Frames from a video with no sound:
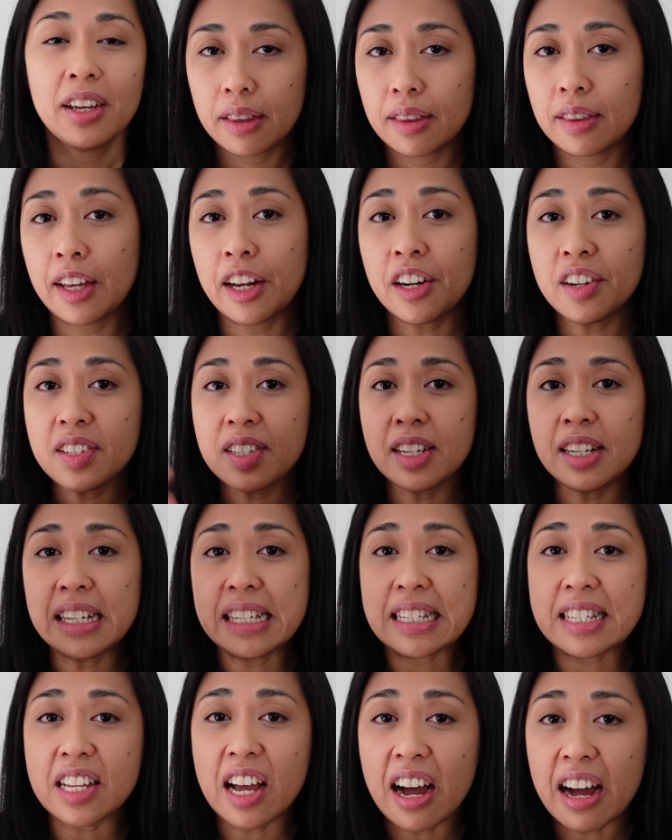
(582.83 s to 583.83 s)
There's an
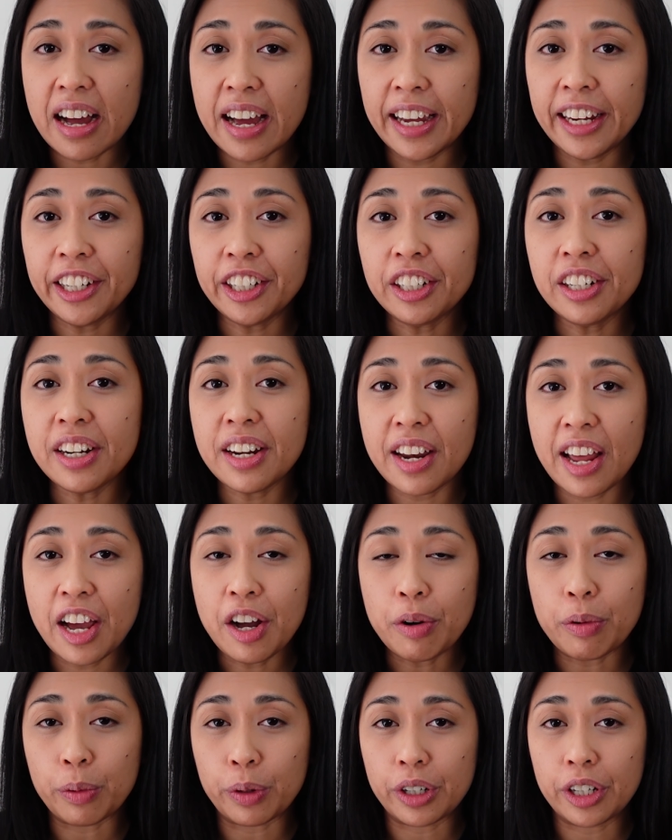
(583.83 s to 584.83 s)
entire
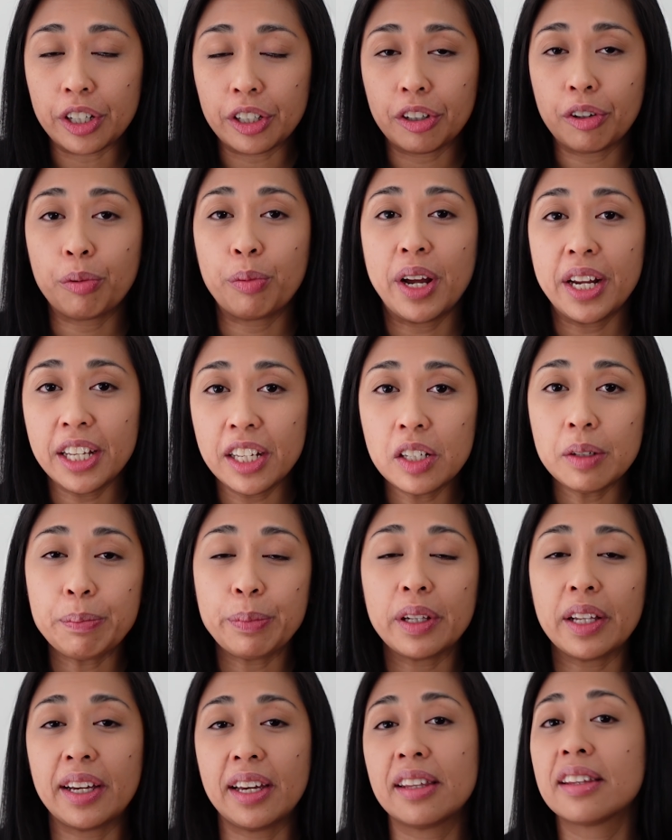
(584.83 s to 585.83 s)
network ready to
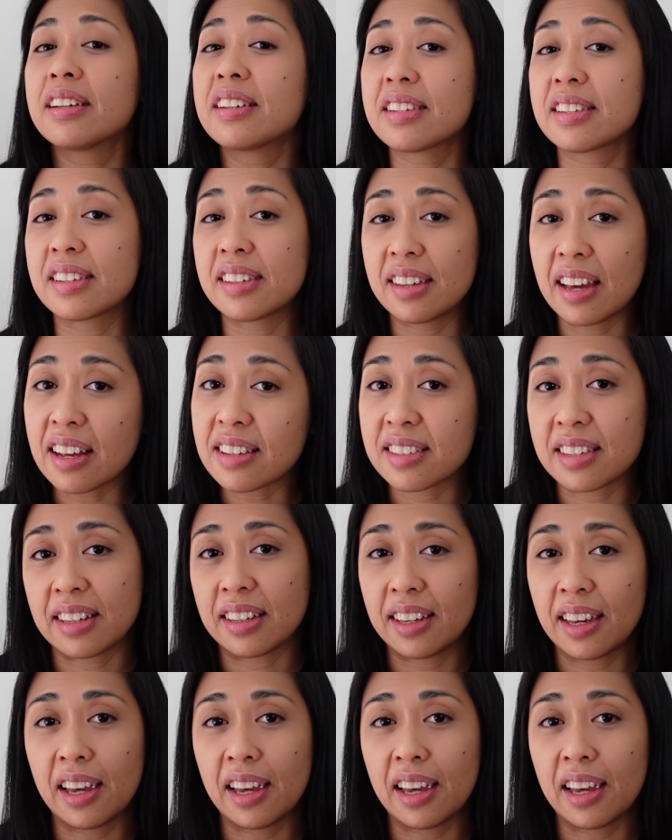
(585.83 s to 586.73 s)
play this guessing